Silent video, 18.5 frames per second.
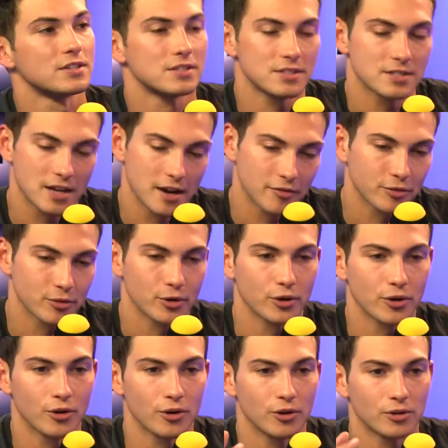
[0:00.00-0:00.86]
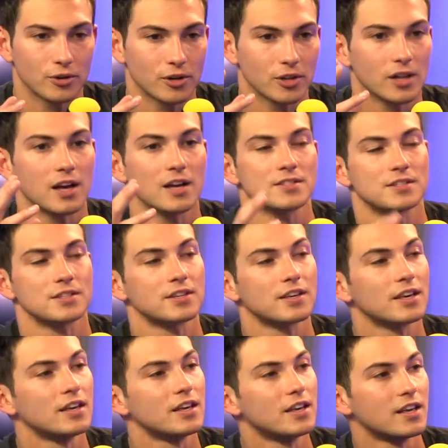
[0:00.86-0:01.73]
he's after a girl,
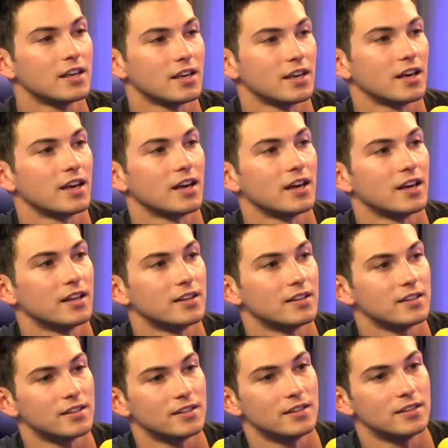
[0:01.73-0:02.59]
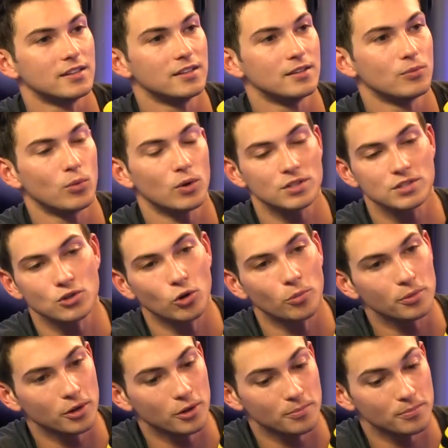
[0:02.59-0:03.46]
classic, and he wants to
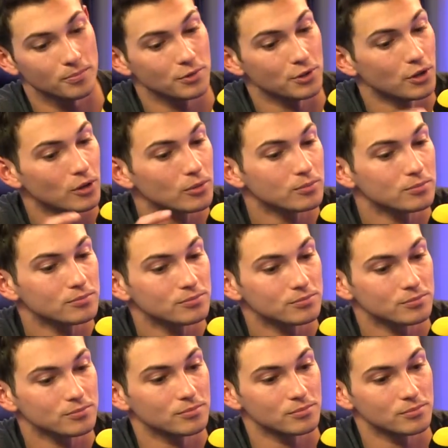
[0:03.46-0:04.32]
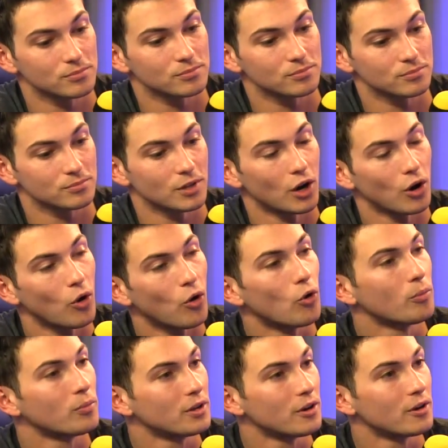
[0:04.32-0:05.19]
open up, you know, a
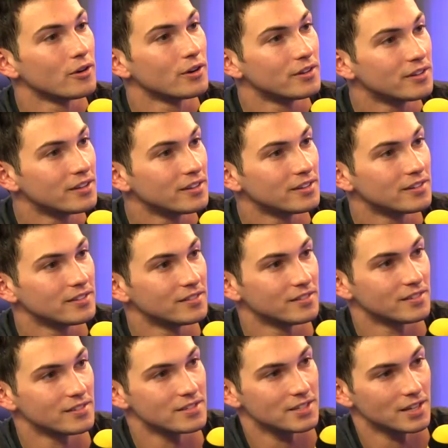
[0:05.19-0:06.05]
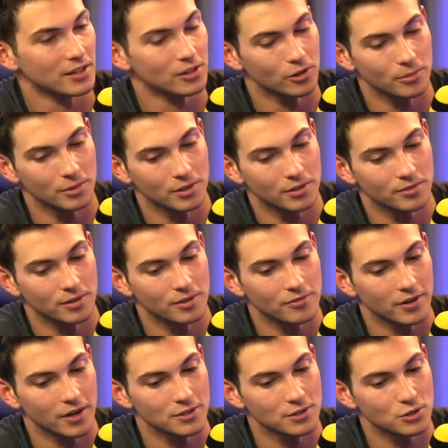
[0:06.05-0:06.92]
home here in in, in Salem, and he, he
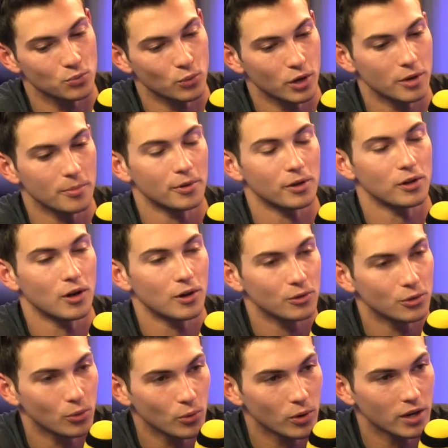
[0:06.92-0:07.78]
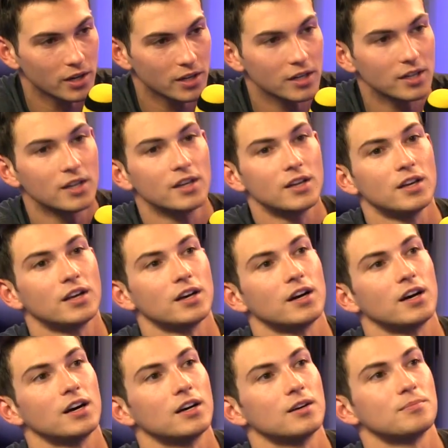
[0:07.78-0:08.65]
finds his way. But along the way,
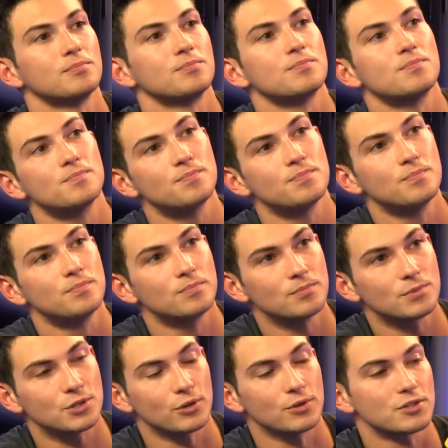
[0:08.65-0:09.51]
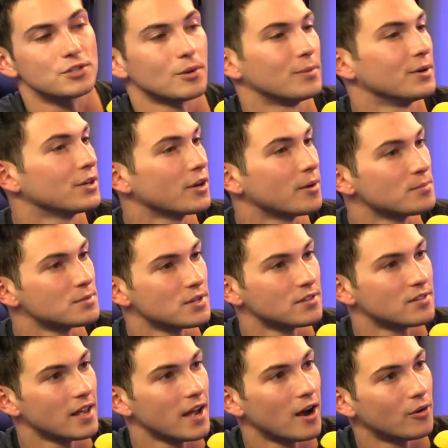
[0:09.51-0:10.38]
um, certain somebody comes to
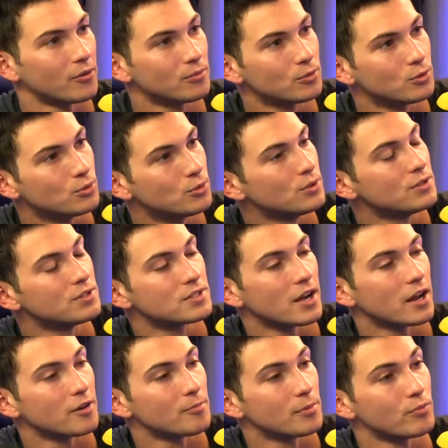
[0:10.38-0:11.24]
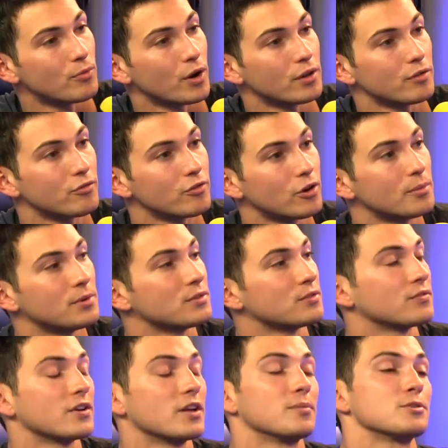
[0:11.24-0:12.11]
town who he's kind of been running from, and his
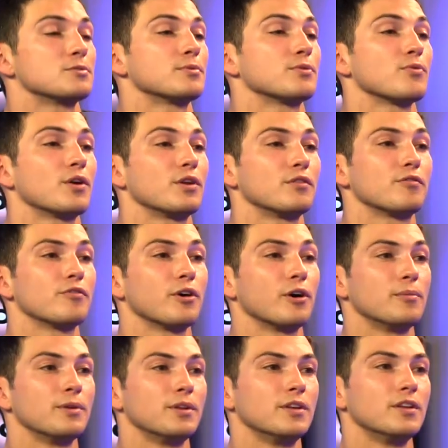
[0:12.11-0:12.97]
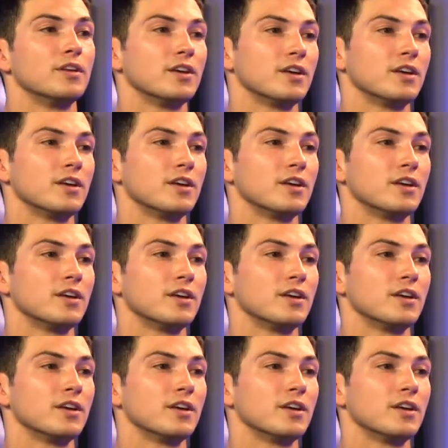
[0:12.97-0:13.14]
family's been running from, and